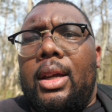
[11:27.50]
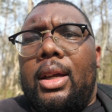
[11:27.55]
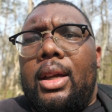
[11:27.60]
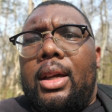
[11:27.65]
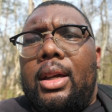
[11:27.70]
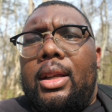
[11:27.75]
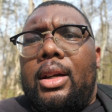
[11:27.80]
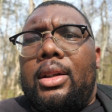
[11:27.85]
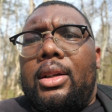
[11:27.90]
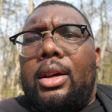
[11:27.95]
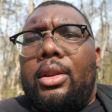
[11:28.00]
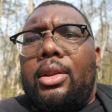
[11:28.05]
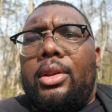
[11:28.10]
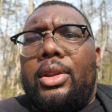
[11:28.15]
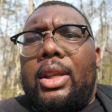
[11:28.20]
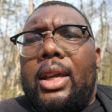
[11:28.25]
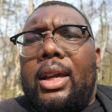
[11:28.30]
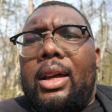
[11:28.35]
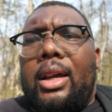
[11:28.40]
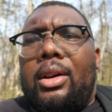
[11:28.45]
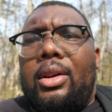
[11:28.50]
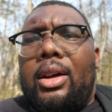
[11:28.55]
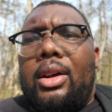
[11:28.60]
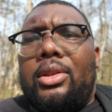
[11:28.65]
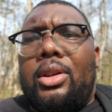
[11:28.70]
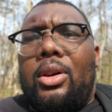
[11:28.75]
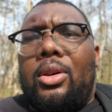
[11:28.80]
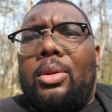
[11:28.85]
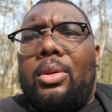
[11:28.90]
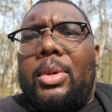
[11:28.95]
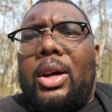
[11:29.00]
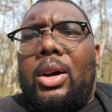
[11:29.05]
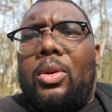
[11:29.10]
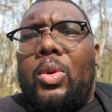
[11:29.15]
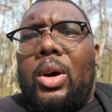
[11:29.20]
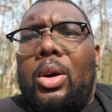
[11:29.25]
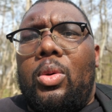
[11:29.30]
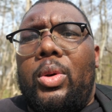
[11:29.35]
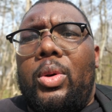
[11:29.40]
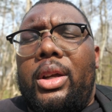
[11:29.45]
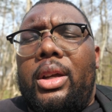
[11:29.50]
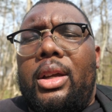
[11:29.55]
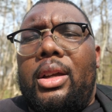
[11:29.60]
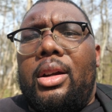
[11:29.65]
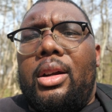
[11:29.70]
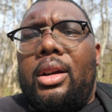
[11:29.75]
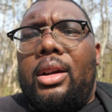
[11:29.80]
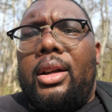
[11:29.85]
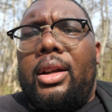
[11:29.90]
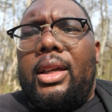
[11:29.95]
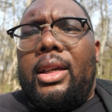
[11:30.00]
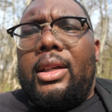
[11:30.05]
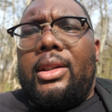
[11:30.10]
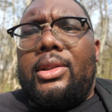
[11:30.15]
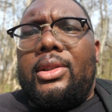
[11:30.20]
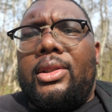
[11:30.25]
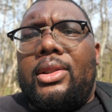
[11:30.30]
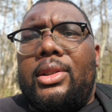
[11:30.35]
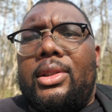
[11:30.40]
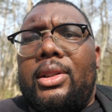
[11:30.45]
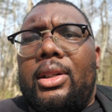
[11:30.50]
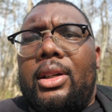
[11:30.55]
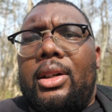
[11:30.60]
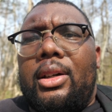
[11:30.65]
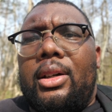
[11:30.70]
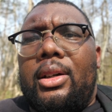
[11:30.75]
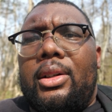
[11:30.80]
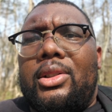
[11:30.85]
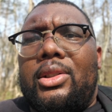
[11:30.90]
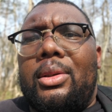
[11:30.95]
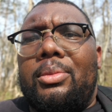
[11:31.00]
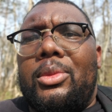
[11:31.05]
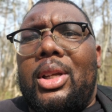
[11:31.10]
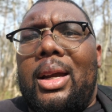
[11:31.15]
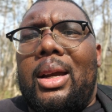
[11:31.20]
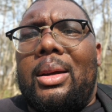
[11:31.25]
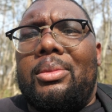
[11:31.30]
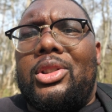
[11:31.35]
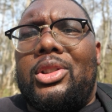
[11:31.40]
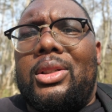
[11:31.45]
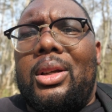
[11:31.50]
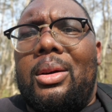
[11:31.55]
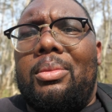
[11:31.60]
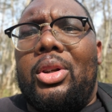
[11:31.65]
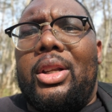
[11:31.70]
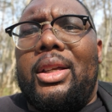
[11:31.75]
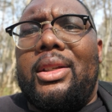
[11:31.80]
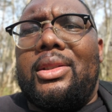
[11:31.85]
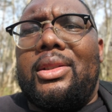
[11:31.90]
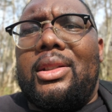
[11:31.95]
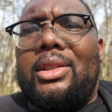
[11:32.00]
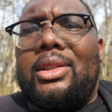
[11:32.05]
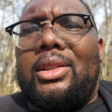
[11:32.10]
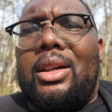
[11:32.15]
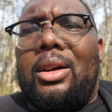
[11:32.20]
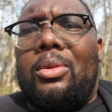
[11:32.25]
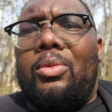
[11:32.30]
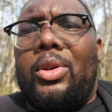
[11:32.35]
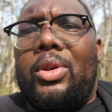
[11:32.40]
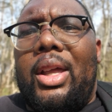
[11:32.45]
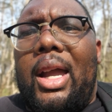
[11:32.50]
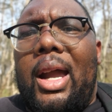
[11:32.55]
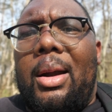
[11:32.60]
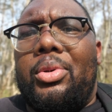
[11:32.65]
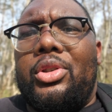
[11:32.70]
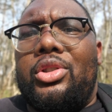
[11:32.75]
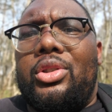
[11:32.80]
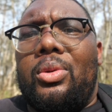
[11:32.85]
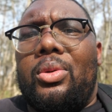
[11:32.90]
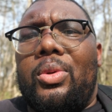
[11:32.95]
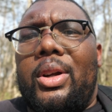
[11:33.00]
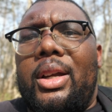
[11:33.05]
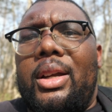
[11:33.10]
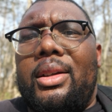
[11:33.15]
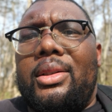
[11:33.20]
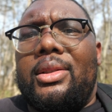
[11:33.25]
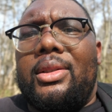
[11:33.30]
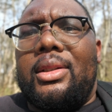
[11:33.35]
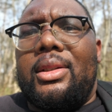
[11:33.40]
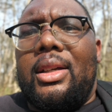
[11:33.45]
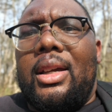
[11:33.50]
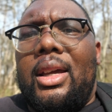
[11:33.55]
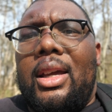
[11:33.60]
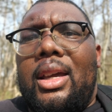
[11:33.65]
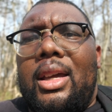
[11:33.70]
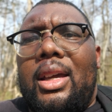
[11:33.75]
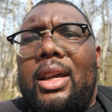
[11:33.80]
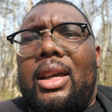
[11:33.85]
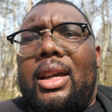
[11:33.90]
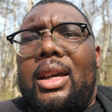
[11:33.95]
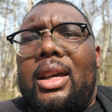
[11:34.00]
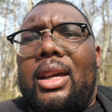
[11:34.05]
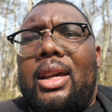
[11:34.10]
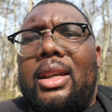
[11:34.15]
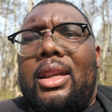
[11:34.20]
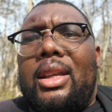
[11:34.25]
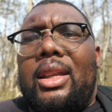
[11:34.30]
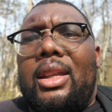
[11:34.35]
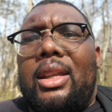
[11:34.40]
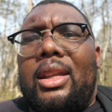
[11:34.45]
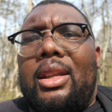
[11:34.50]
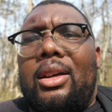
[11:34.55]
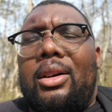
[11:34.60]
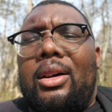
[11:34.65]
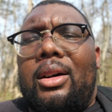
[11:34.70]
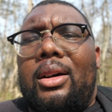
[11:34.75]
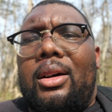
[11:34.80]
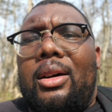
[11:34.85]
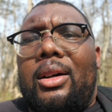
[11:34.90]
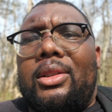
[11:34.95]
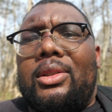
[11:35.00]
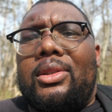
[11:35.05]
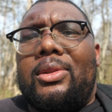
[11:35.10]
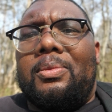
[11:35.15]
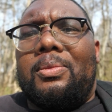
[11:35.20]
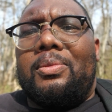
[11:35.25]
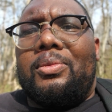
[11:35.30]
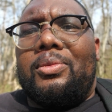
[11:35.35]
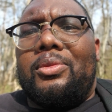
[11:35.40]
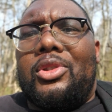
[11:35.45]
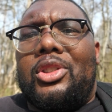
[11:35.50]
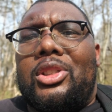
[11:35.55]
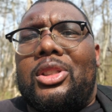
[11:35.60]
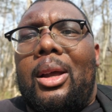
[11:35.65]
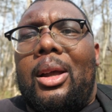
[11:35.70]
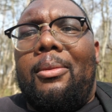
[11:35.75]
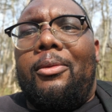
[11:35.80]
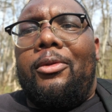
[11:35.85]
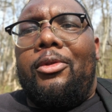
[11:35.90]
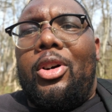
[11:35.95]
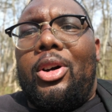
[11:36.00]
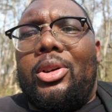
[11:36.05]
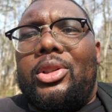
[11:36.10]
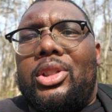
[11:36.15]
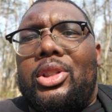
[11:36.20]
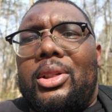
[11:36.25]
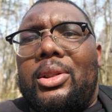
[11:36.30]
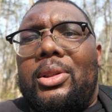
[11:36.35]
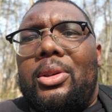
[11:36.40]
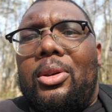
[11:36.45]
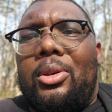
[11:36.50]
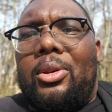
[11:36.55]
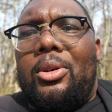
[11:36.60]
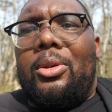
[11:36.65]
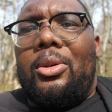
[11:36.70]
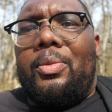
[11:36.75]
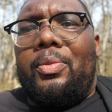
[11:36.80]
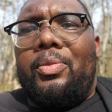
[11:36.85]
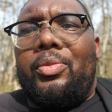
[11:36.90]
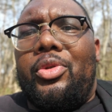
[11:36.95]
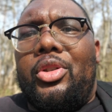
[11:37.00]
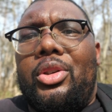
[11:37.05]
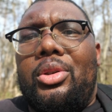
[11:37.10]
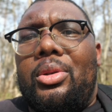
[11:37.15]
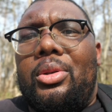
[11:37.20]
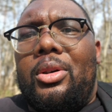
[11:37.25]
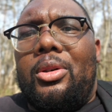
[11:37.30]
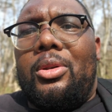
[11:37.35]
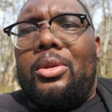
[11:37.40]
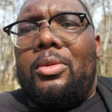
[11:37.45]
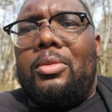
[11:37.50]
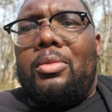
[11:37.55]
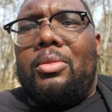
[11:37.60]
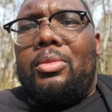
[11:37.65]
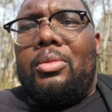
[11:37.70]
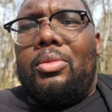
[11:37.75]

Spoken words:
And another thing I'll talk about while we're here is sometimes some lenses come with aperture rings, and some function on